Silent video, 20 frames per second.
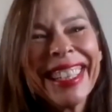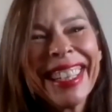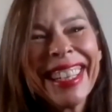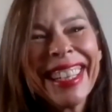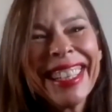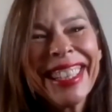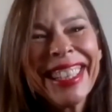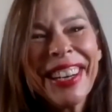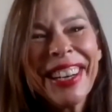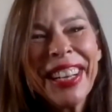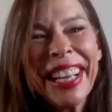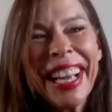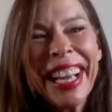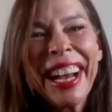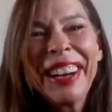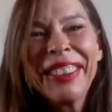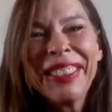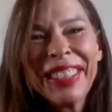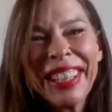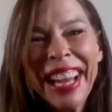sharing
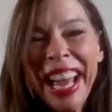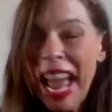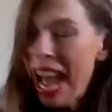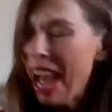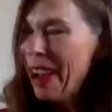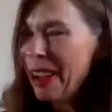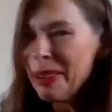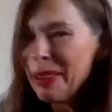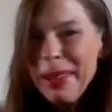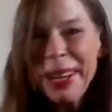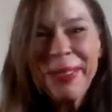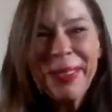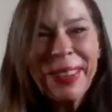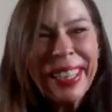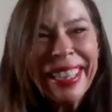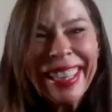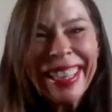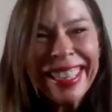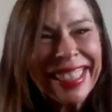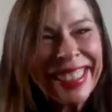how to be a
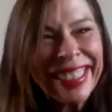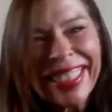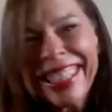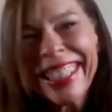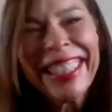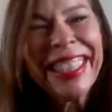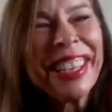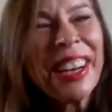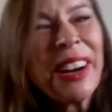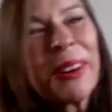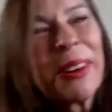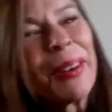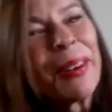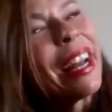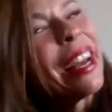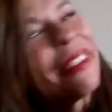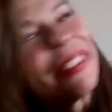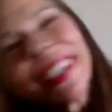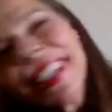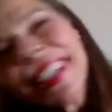freelancer, you know, or
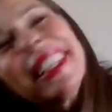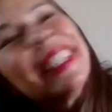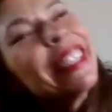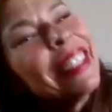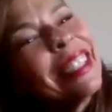whatever.